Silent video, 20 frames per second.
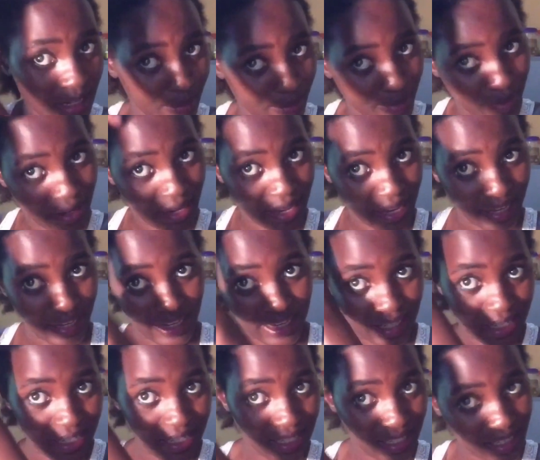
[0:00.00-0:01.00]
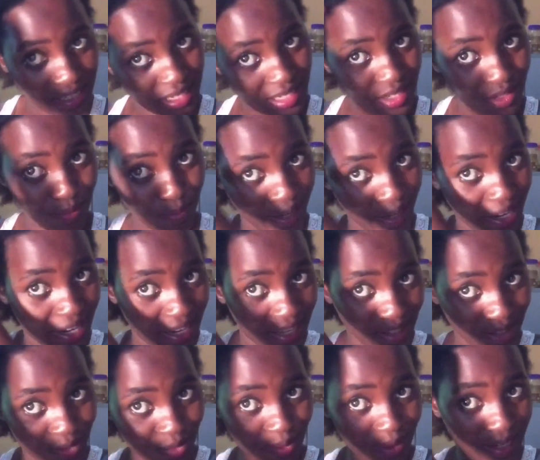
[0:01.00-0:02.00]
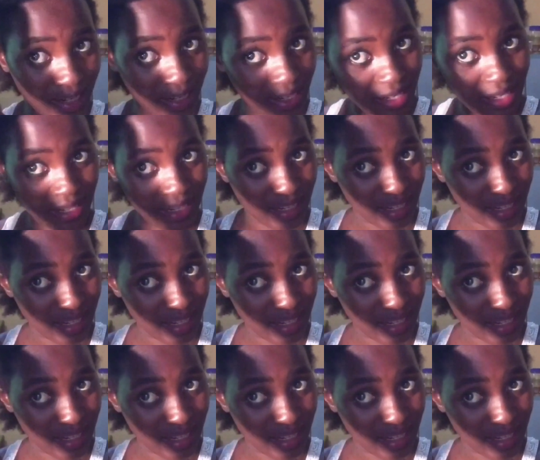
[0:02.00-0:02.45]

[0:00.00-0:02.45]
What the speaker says: applying it to my hair as well.